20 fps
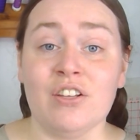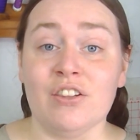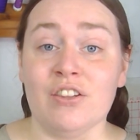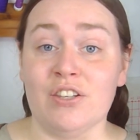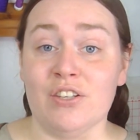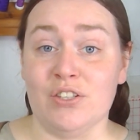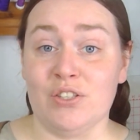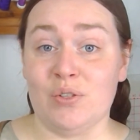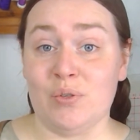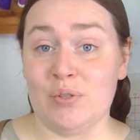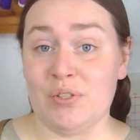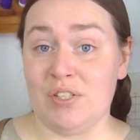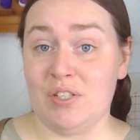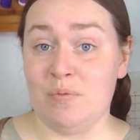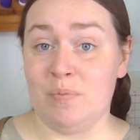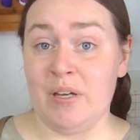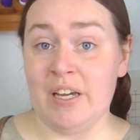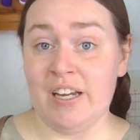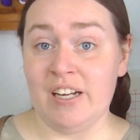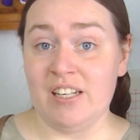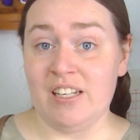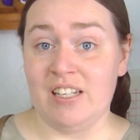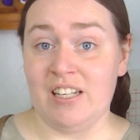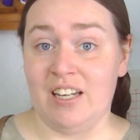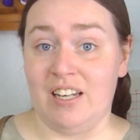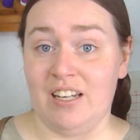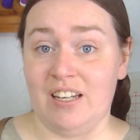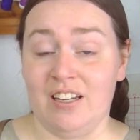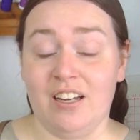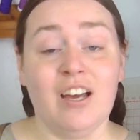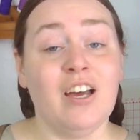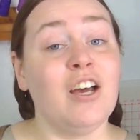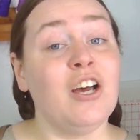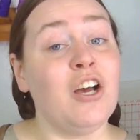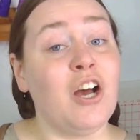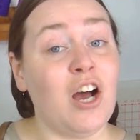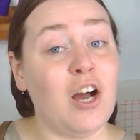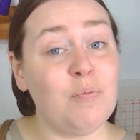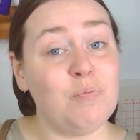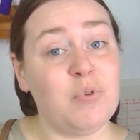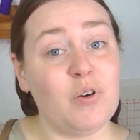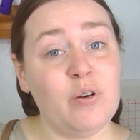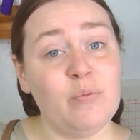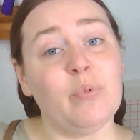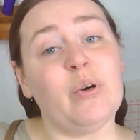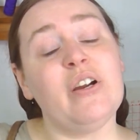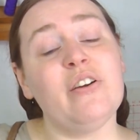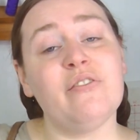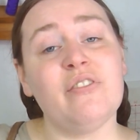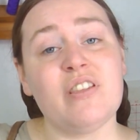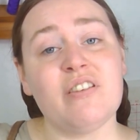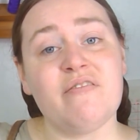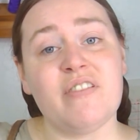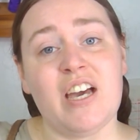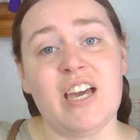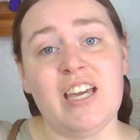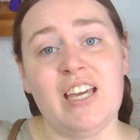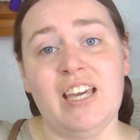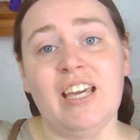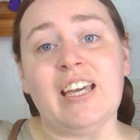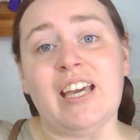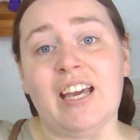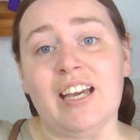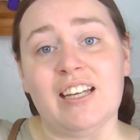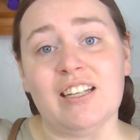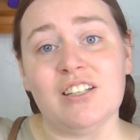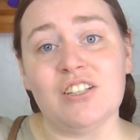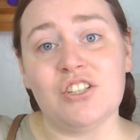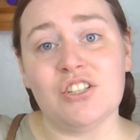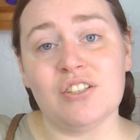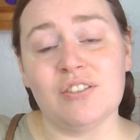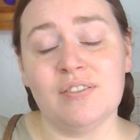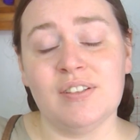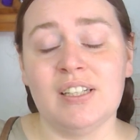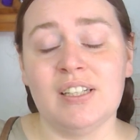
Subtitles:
The swords depicted here? Appropriate for the Viking Age.